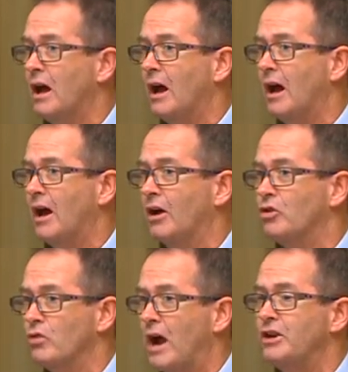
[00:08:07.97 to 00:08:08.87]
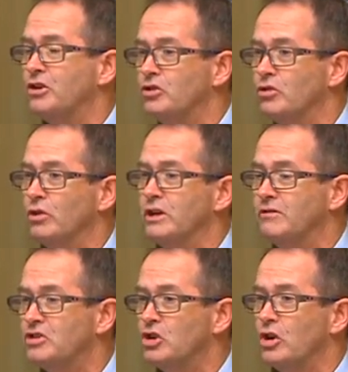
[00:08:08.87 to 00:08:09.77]
a greater degree of
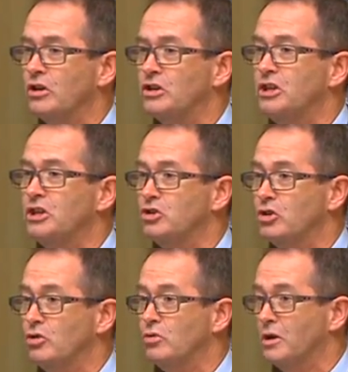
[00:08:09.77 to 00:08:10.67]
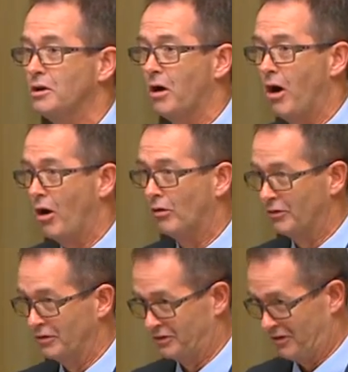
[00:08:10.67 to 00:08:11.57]
certainty to
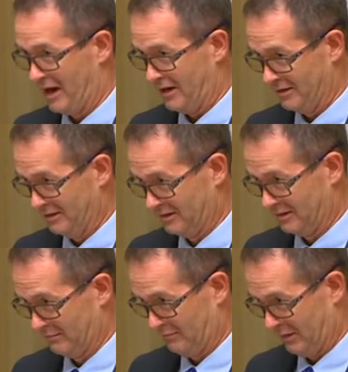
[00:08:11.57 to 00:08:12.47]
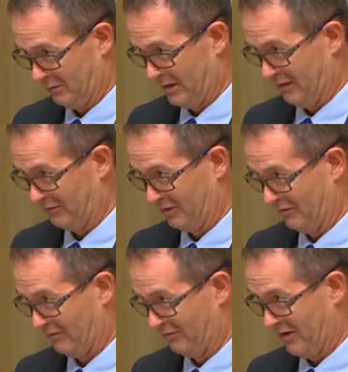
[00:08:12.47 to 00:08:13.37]
older Australians, people over
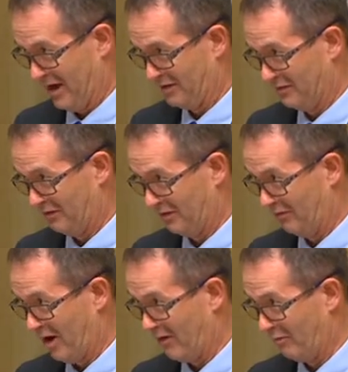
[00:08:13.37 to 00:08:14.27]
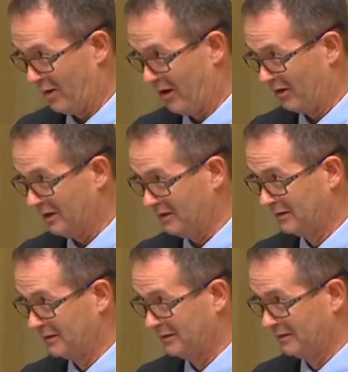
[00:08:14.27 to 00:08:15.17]
age 55 apparently,
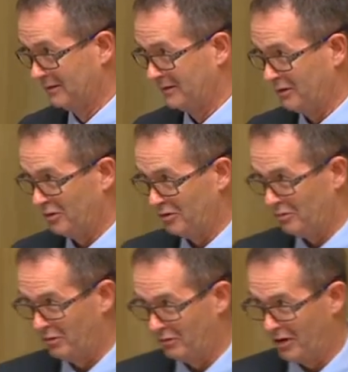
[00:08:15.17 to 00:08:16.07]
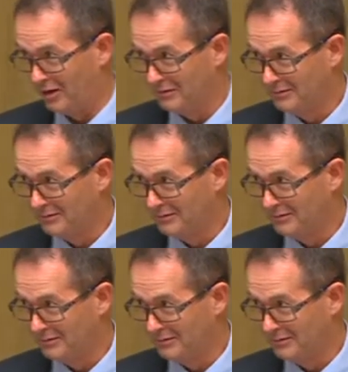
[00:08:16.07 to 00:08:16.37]
you'd be right.